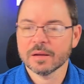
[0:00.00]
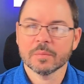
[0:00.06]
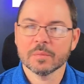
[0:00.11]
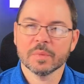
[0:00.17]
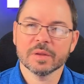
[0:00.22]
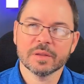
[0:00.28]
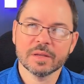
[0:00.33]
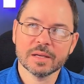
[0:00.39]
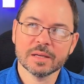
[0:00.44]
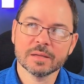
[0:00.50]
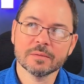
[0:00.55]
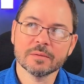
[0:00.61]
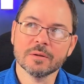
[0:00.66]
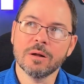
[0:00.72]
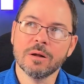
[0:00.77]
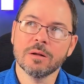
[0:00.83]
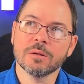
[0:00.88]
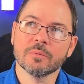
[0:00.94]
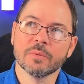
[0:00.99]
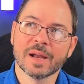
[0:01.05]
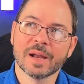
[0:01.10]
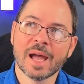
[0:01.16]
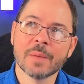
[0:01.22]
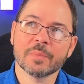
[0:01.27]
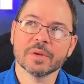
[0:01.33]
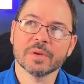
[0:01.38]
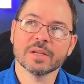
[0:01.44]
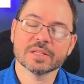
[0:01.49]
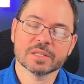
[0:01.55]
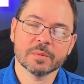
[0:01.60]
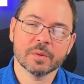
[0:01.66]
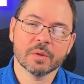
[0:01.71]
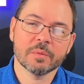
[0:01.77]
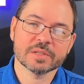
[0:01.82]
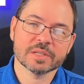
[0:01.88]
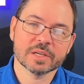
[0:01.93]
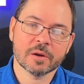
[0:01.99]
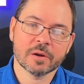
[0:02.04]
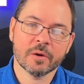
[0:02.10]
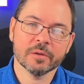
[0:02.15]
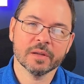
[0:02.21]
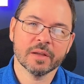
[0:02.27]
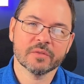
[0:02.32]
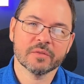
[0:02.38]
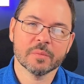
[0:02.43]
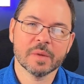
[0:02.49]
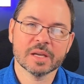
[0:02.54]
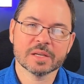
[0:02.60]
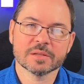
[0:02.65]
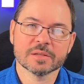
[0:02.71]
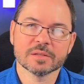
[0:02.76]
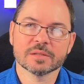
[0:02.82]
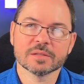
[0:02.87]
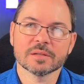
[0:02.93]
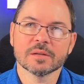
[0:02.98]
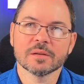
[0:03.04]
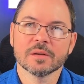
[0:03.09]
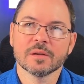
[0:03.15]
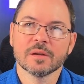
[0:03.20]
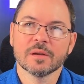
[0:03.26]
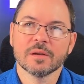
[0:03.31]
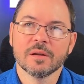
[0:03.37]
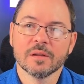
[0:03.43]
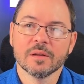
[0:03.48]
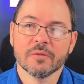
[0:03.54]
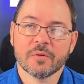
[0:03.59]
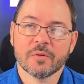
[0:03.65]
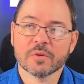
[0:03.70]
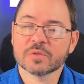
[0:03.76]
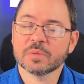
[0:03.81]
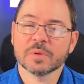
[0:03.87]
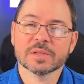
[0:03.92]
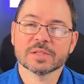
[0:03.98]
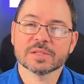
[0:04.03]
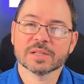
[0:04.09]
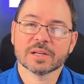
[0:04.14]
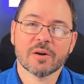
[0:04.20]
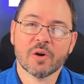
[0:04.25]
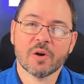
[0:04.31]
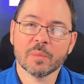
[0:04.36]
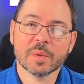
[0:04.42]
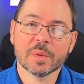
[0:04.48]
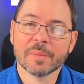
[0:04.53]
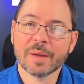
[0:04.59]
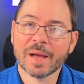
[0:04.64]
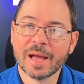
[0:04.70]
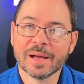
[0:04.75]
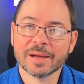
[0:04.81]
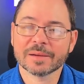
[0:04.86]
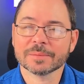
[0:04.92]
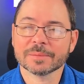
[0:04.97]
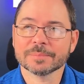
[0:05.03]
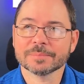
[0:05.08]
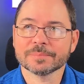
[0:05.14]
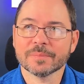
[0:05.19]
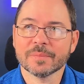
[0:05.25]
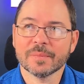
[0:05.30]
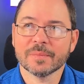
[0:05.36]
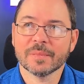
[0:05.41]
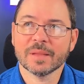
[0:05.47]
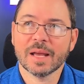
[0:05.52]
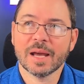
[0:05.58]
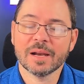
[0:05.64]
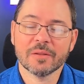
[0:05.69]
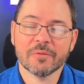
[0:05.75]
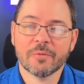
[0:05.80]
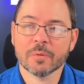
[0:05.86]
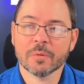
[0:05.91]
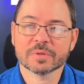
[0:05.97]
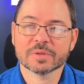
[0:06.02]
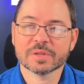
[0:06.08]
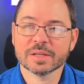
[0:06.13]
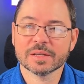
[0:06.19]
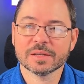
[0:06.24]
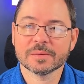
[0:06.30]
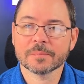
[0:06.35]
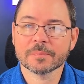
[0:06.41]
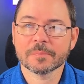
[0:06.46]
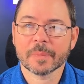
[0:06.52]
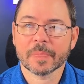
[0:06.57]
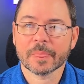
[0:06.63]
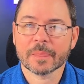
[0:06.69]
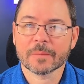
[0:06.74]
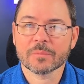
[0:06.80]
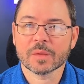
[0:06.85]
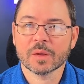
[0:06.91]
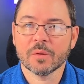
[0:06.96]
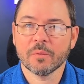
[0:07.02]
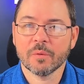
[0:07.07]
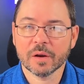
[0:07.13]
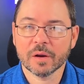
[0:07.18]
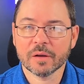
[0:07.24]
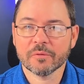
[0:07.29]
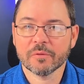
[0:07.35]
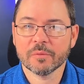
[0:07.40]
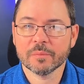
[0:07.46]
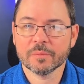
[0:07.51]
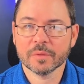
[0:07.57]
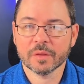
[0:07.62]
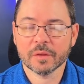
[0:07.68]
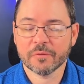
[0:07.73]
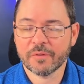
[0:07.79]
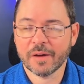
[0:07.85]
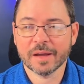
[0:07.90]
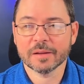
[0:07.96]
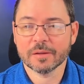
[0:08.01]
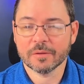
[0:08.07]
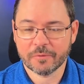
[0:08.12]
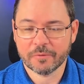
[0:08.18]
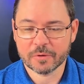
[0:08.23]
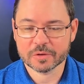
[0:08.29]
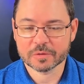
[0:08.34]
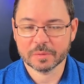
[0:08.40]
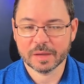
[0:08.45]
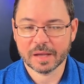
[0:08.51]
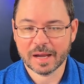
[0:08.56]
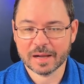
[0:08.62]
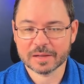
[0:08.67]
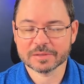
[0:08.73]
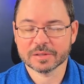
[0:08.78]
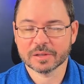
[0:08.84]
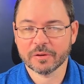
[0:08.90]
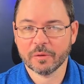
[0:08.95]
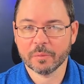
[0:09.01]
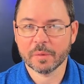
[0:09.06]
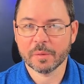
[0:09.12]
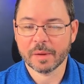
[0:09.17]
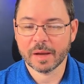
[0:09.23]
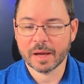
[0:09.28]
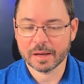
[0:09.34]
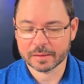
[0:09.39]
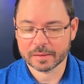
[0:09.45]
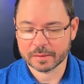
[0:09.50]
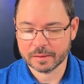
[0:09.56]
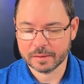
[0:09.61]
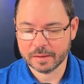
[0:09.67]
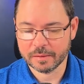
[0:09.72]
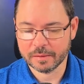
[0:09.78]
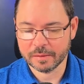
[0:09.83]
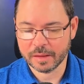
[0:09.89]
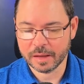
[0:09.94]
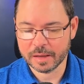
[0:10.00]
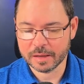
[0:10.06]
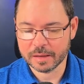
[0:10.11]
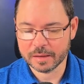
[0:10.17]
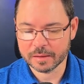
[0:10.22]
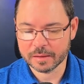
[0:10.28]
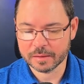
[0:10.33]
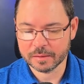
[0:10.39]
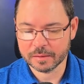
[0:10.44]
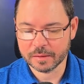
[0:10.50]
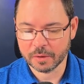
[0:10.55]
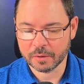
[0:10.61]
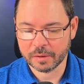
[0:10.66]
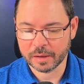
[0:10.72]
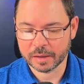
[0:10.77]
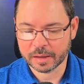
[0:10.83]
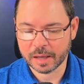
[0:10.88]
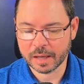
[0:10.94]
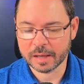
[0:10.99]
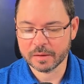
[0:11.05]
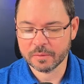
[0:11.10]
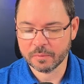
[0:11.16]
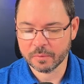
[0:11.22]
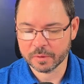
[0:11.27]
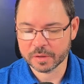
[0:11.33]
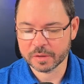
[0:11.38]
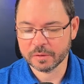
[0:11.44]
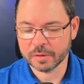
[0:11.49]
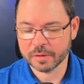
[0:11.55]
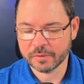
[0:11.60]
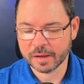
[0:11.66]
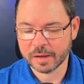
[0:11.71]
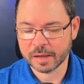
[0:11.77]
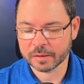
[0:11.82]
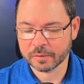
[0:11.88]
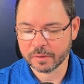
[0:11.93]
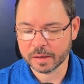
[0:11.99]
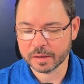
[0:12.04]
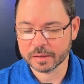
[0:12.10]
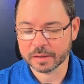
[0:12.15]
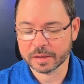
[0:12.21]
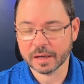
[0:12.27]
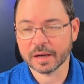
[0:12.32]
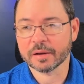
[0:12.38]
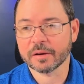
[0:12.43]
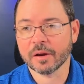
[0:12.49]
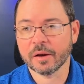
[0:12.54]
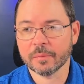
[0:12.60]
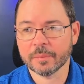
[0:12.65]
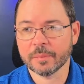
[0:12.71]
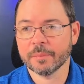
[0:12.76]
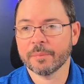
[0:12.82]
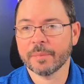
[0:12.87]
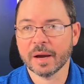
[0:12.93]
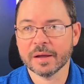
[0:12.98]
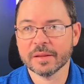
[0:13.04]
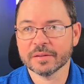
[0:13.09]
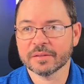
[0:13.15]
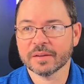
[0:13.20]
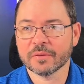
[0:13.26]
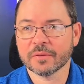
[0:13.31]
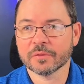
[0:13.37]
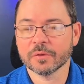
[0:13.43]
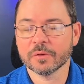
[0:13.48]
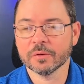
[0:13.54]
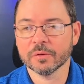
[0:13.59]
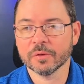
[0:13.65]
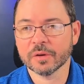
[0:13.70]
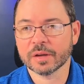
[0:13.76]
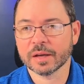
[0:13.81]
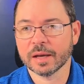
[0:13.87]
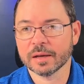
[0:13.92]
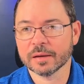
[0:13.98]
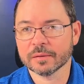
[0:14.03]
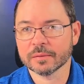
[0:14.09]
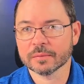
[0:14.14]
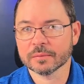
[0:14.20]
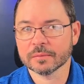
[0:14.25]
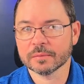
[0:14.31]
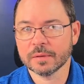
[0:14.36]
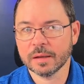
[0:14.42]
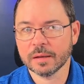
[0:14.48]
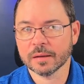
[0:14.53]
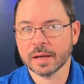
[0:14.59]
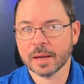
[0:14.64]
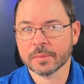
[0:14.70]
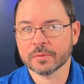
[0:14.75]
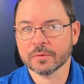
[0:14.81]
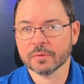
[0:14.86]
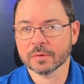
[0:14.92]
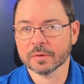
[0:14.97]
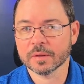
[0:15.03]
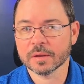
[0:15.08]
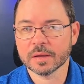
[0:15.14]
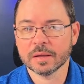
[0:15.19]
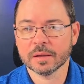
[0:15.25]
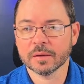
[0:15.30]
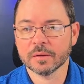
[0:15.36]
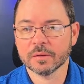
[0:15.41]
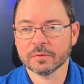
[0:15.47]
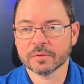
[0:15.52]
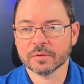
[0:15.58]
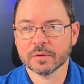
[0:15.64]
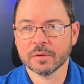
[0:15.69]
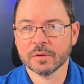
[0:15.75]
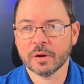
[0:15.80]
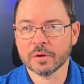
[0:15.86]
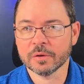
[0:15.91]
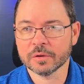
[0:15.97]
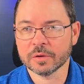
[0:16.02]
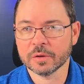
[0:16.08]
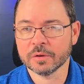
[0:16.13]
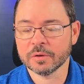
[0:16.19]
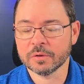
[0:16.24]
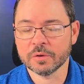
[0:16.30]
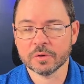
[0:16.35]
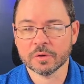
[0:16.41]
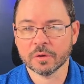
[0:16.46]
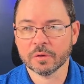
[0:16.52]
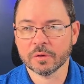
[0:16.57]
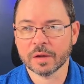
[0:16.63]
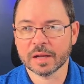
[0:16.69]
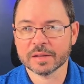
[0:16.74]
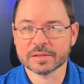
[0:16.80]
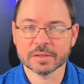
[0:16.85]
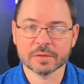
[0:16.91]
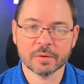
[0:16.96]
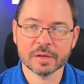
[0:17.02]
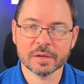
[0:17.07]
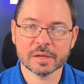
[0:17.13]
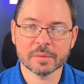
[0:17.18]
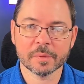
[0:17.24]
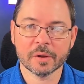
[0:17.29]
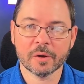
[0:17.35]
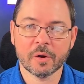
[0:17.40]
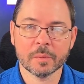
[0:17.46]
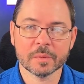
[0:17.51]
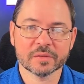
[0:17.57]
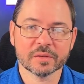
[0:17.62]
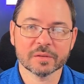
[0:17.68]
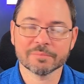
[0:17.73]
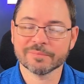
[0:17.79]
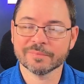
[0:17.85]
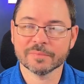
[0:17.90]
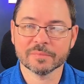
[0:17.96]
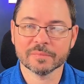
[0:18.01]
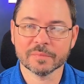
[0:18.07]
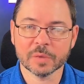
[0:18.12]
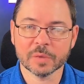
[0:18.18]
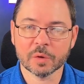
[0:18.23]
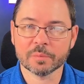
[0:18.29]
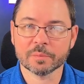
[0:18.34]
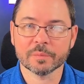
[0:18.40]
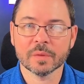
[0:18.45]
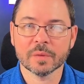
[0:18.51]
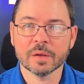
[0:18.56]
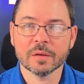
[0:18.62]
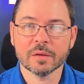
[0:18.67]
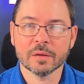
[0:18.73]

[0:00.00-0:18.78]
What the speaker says: But then what happened is some of the ones I called and left a message, the first ones that called me back out of the 14, one of them, the first one that actually called me back, they were like, hey, where do you live at? Great. Can I come by this afternoon and look at it? Yeah, absolutely. He goes, I said, do I need to be home? I said, nope.